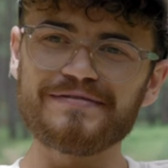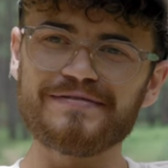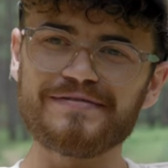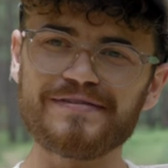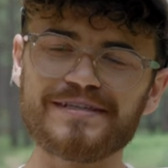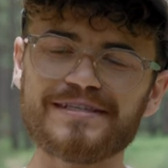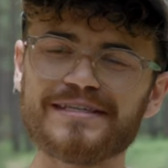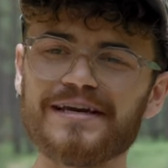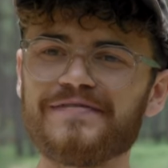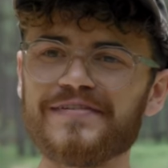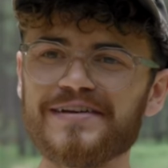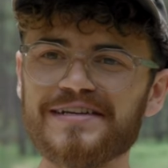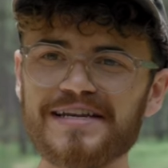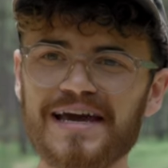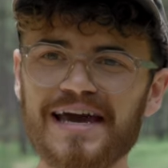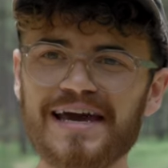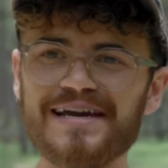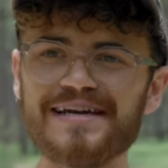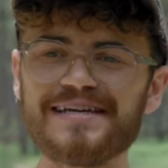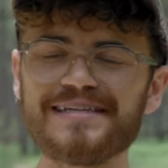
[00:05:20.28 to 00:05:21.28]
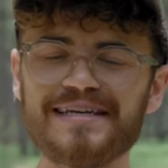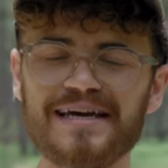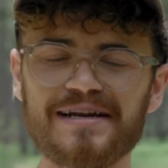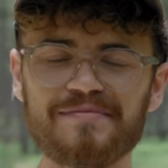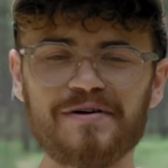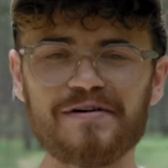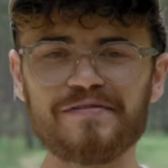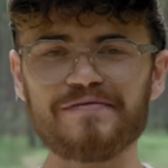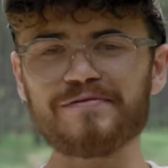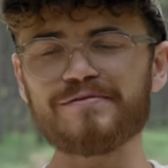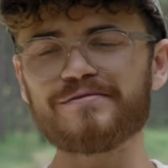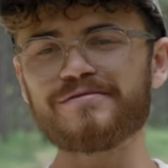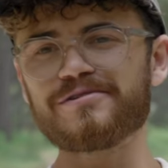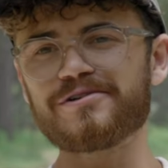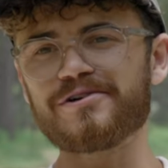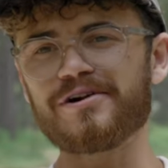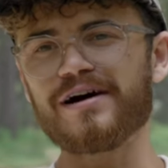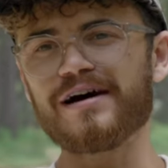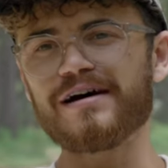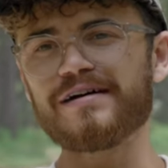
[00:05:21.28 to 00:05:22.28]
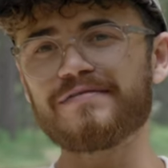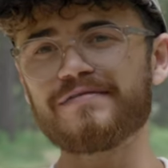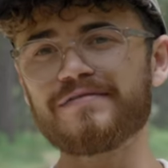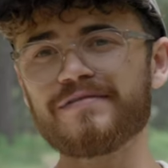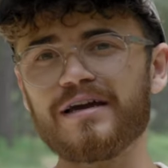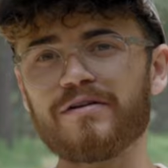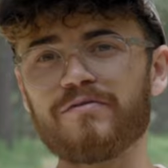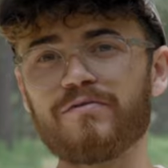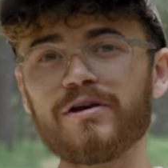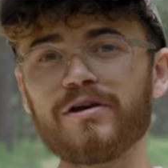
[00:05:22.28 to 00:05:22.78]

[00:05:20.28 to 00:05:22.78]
for 7 days out of my four-wheel drive, it